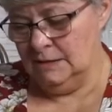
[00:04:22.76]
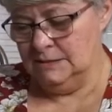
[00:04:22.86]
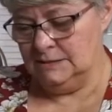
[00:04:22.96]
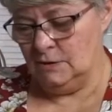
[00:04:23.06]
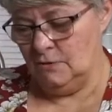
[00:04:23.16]

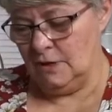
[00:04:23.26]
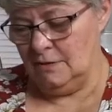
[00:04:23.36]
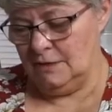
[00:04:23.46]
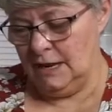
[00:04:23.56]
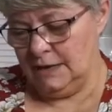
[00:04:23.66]
so
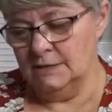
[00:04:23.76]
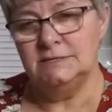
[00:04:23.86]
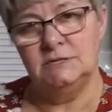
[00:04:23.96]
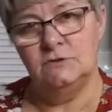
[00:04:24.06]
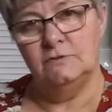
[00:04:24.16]
that they can
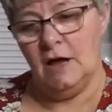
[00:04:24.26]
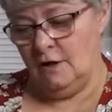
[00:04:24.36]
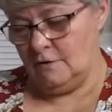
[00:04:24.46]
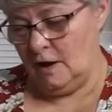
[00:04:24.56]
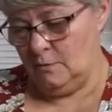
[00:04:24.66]

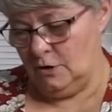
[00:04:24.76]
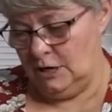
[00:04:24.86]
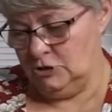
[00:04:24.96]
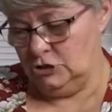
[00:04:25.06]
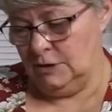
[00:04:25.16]
survive
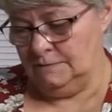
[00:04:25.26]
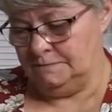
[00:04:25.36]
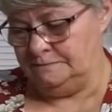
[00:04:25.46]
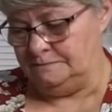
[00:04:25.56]
hibernation.